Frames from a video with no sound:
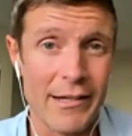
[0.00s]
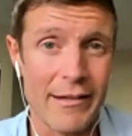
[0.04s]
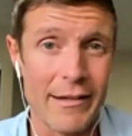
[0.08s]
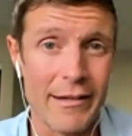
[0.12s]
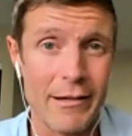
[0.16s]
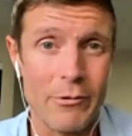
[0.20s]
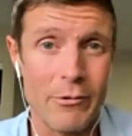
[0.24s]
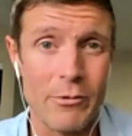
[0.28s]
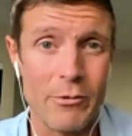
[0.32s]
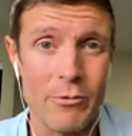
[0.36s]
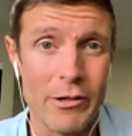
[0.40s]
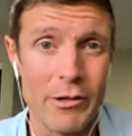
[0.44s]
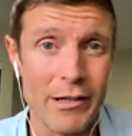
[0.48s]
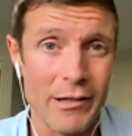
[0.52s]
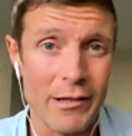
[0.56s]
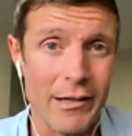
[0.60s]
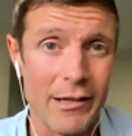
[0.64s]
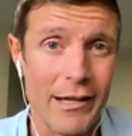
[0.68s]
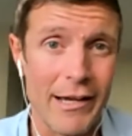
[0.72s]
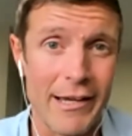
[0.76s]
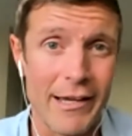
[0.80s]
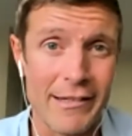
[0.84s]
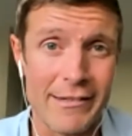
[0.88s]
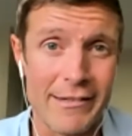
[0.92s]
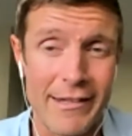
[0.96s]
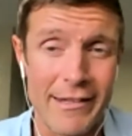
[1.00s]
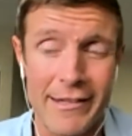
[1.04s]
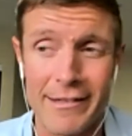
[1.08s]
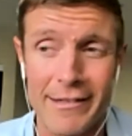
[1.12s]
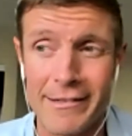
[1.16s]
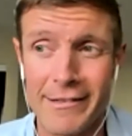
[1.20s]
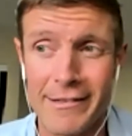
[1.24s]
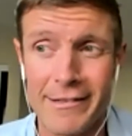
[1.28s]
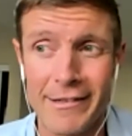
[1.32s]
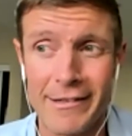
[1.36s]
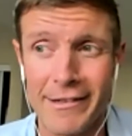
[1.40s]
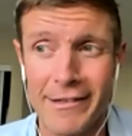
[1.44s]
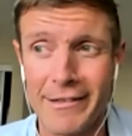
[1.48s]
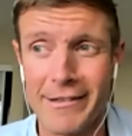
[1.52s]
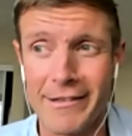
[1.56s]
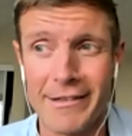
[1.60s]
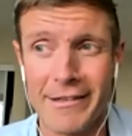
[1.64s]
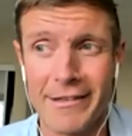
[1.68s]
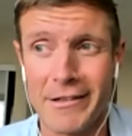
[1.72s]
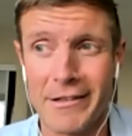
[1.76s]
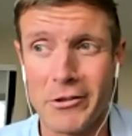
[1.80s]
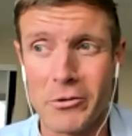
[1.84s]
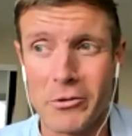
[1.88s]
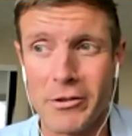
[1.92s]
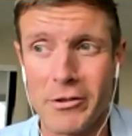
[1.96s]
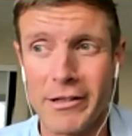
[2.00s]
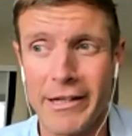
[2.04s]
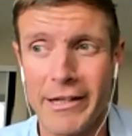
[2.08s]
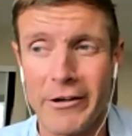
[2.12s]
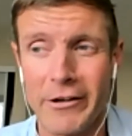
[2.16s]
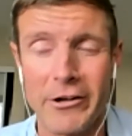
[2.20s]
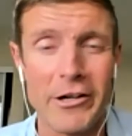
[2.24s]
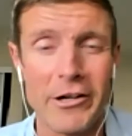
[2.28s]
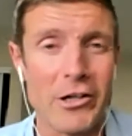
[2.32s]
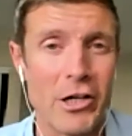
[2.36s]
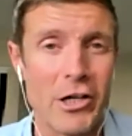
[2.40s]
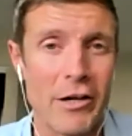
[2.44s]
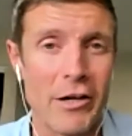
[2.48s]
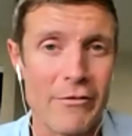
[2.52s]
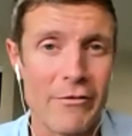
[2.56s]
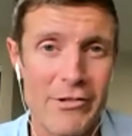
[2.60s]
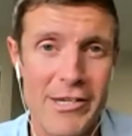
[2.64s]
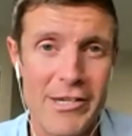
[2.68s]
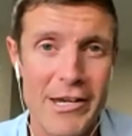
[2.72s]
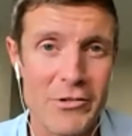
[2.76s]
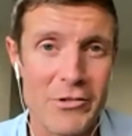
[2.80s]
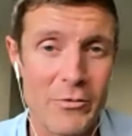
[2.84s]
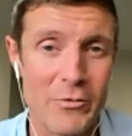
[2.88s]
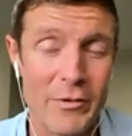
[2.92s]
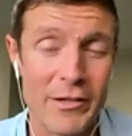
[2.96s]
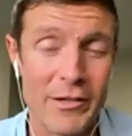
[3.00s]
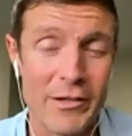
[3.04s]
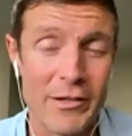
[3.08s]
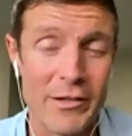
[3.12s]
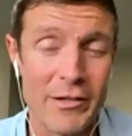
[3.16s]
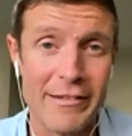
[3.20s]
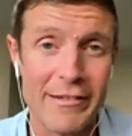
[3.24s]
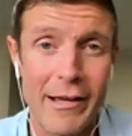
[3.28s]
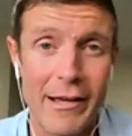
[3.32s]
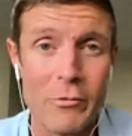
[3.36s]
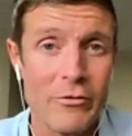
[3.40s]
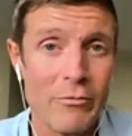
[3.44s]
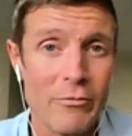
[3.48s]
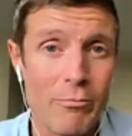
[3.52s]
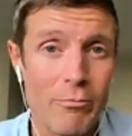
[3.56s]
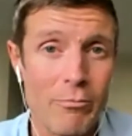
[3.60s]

they would realize that carrying a conversation with me because